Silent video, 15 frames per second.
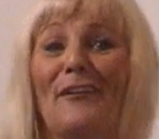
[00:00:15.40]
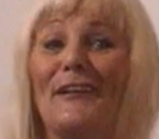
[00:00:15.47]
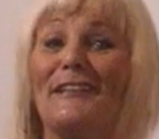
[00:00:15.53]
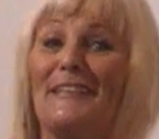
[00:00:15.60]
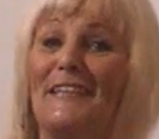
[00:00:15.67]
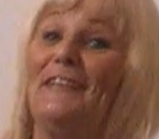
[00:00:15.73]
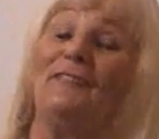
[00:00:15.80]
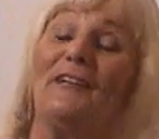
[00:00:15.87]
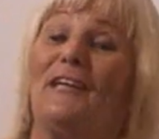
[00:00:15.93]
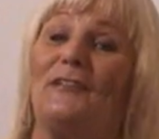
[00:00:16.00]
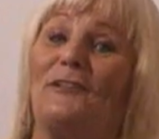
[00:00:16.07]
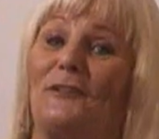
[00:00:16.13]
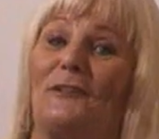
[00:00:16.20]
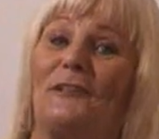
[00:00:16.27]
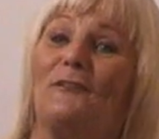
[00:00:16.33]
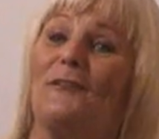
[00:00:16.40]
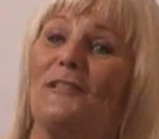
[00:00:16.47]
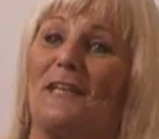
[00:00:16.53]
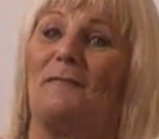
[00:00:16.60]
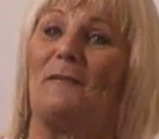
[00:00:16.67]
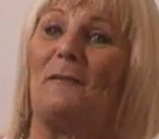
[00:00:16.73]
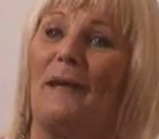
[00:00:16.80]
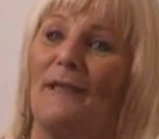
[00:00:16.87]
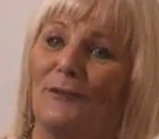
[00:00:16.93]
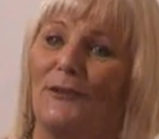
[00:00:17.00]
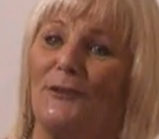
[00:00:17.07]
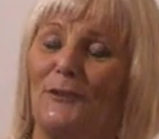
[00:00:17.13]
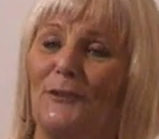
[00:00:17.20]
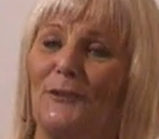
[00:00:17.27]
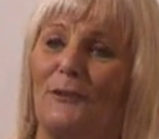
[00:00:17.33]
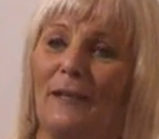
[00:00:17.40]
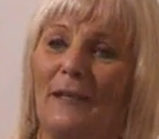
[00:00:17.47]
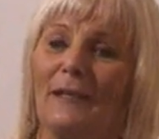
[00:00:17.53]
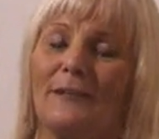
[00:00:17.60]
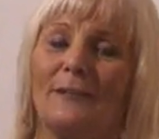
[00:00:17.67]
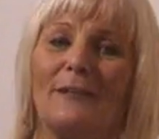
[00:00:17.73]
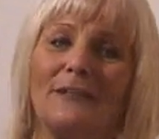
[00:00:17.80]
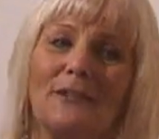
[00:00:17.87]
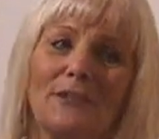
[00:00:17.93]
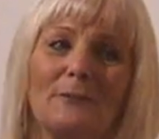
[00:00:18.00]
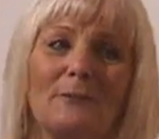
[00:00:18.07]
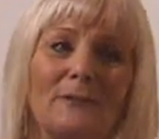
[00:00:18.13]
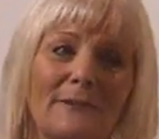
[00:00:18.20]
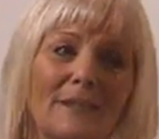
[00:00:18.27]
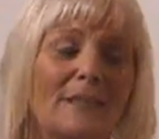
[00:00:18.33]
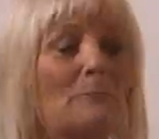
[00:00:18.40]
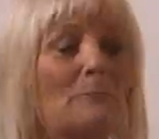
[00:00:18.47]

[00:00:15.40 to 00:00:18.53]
this evening doing what I'm about to do? So I just want to